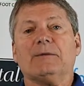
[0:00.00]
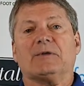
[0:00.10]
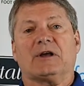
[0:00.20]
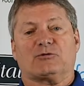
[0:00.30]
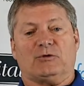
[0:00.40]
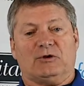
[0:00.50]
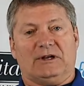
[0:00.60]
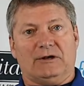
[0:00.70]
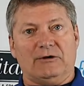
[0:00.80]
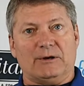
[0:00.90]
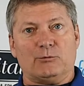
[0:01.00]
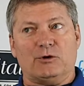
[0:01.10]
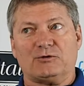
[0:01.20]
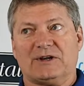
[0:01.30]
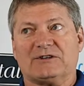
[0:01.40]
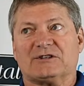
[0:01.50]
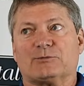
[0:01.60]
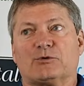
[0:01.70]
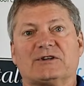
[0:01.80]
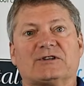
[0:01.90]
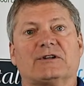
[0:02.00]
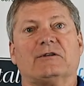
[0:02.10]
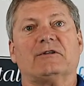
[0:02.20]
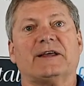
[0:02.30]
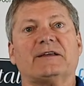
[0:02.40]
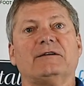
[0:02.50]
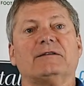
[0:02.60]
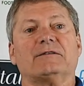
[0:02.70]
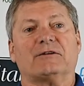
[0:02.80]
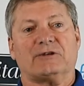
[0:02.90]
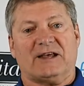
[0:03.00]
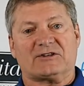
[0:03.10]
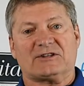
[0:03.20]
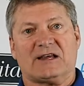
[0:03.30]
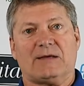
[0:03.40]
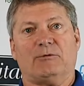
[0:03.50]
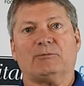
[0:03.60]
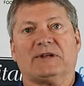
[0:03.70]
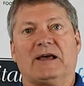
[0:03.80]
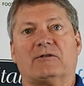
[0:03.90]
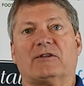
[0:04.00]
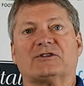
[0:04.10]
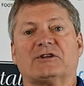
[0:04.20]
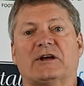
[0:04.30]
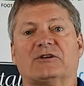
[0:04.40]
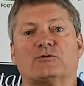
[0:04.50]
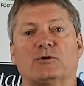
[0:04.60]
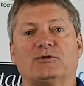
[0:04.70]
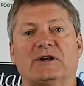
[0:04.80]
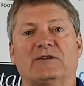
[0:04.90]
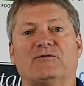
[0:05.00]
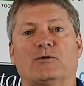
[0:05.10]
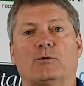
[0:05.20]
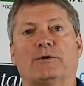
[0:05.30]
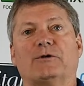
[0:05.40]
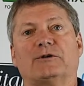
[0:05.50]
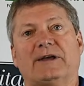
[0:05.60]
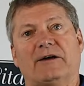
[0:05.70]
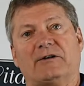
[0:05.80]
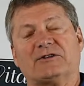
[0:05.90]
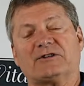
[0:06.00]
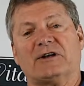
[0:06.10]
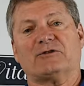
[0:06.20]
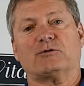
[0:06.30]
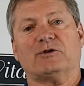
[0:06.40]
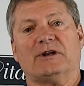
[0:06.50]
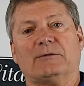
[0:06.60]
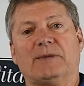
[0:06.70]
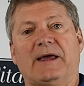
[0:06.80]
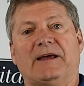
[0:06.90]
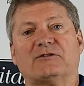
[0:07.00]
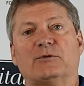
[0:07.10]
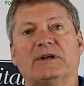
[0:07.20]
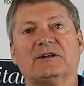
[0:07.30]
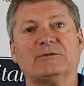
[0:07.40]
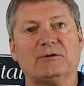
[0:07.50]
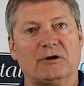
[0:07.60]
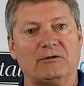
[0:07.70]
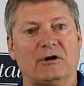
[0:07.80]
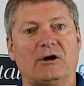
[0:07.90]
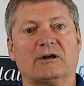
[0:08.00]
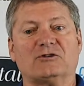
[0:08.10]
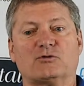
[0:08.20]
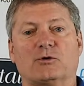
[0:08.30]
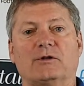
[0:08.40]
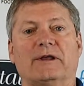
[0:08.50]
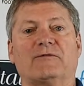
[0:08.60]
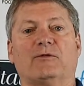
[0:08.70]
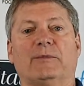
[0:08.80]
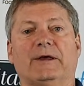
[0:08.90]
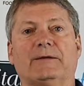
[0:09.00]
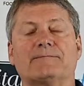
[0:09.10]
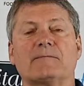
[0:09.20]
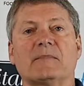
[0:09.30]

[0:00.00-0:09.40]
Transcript: because when an ilium rotates, it's pressing the leg, the acetabulum, down on the side it's rotating forward or down on the side it's rotating back. So we get a long and short leg from that.